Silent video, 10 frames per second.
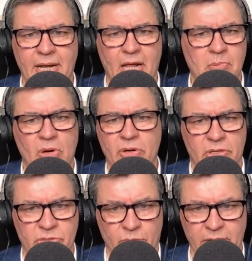that Alberta
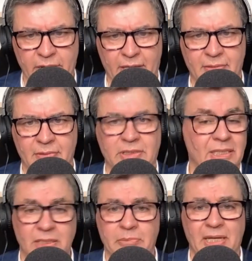is great at. It's
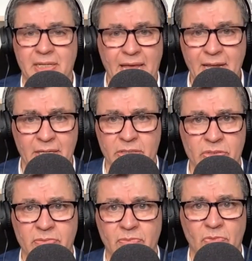not something that
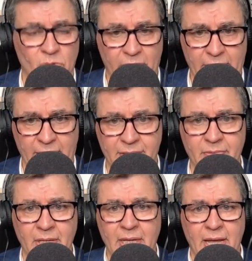Canada's great at.
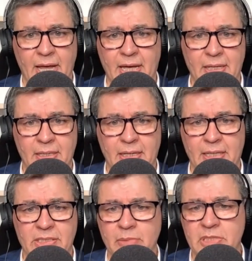And
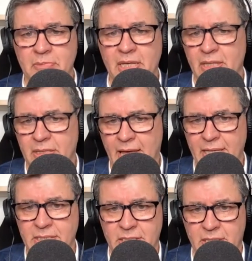it seems to me that
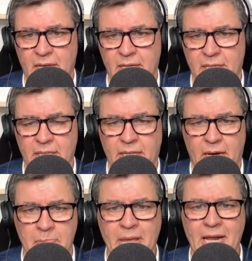that's an
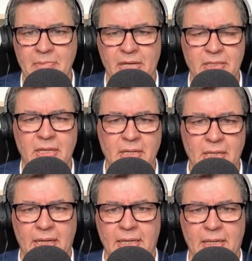impediment.
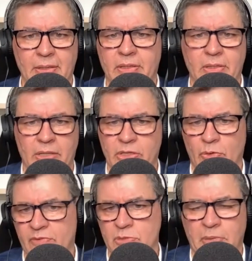They
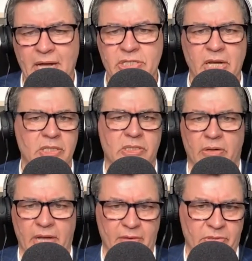don't have supply chains,
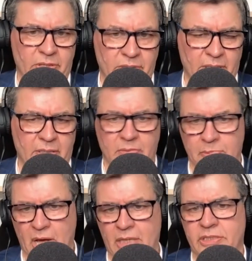don't have the
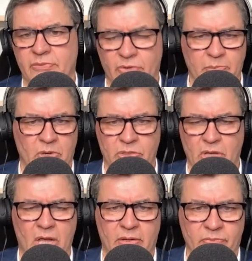policy frameworks,
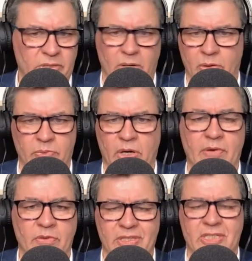all of, you know, they
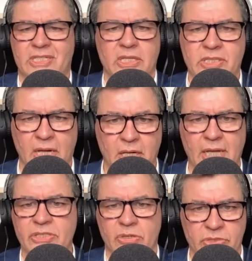don't have the existing
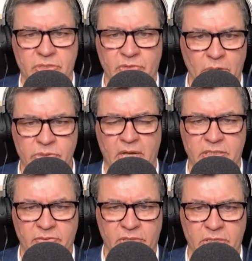clusters of those
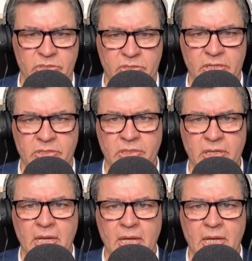kinds of industries.